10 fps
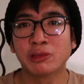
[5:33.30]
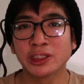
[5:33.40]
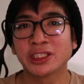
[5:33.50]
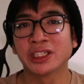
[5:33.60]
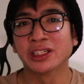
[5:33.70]

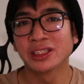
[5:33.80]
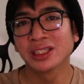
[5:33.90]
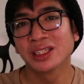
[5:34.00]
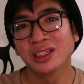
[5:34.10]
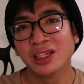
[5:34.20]
watching it
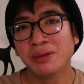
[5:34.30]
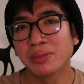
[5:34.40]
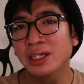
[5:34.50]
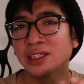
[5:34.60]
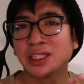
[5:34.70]

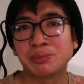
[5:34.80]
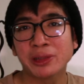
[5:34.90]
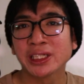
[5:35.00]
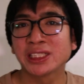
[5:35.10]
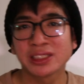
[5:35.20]
because it
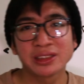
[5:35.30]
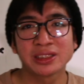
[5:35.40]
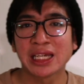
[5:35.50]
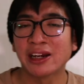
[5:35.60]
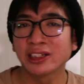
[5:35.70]
brings
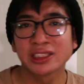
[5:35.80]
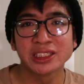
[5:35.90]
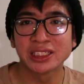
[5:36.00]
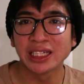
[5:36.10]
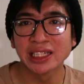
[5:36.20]

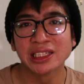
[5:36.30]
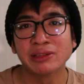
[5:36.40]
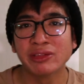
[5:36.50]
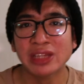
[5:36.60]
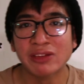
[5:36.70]
characters together
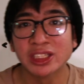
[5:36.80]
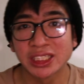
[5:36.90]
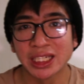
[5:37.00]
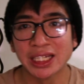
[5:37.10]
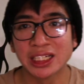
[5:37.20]
that we've never
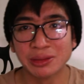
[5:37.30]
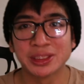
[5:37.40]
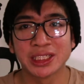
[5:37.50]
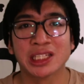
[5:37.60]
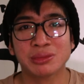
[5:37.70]
seen come
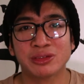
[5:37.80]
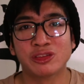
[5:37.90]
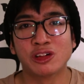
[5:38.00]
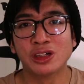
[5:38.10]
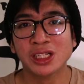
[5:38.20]
together
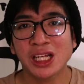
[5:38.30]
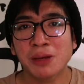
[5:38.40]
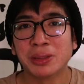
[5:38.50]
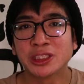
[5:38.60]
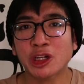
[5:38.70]
before.
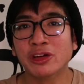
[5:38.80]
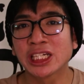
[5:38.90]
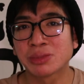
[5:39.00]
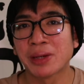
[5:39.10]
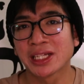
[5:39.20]
But don't
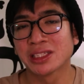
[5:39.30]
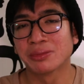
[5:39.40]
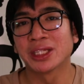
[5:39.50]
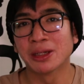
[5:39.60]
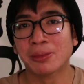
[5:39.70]
expect
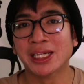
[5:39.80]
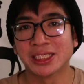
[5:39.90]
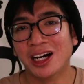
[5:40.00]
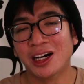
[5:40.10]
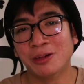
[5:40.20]
something
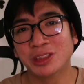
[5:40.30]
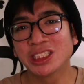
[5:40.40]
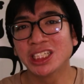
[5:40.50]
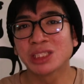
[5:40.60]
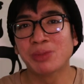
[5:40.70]
amazing.
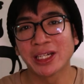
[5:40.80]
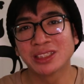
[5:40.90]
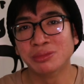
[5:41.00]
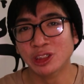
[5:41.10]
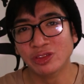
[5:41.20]
Just expect
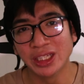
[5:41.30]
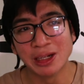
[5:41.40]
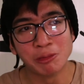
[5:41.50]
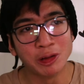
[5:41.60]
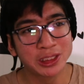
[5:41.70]
a movie
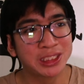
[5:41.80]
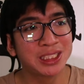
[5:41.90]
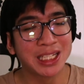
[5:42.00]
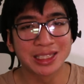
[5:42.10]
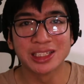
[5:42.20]
that wants
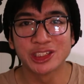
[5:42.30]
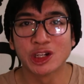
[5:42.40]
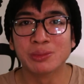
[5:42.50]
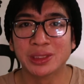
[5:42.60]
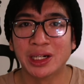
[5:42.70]
to get the
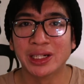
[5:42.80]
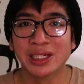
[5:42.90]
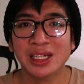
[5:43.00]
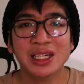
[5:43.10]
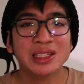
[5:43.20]
job done.